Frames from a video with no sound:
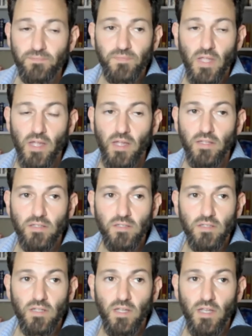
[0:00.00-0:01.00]

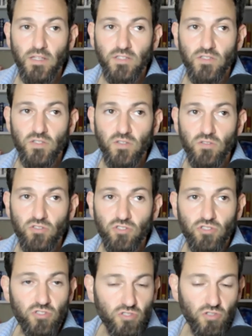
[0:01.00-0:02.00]
And it's
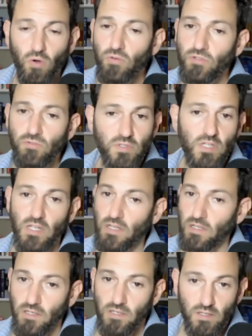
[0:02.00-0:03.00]
so
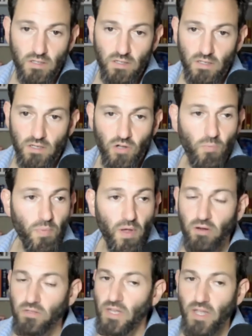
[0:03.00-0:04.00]
unique
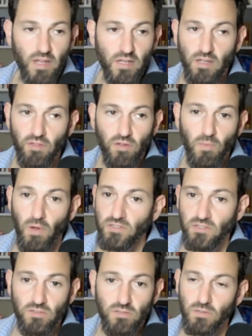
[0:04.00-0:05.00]
compared to any other
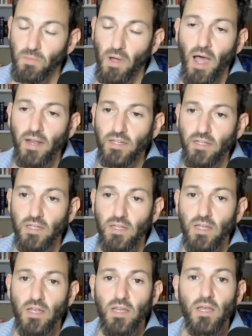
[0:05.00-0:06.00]
muscle in the body
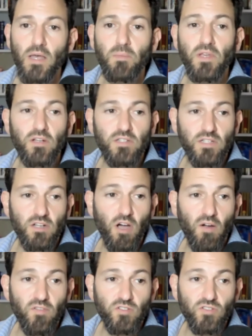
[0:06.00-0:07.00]
because it
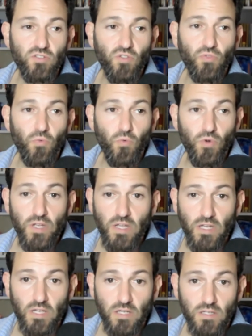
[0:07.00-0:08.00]
covers
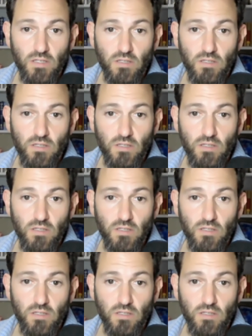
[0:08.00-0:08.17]
three.